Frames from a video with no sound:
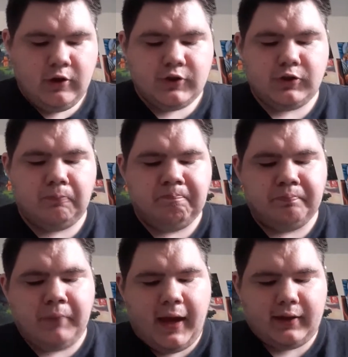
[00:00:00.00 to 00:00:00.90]
So
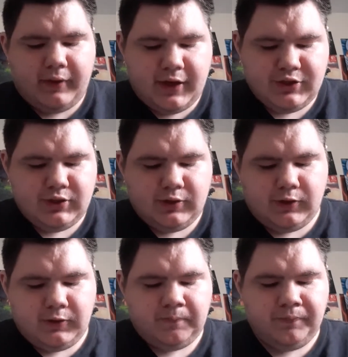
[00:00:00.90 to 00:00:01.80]
back last
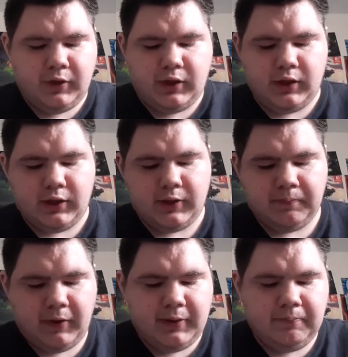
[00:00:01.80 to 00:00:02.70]
year,
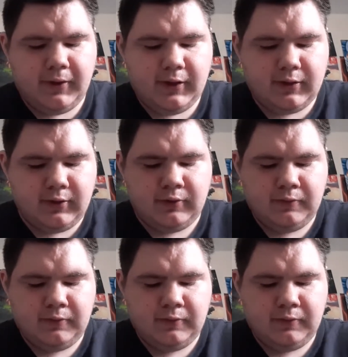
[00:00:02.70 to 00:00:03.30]
my big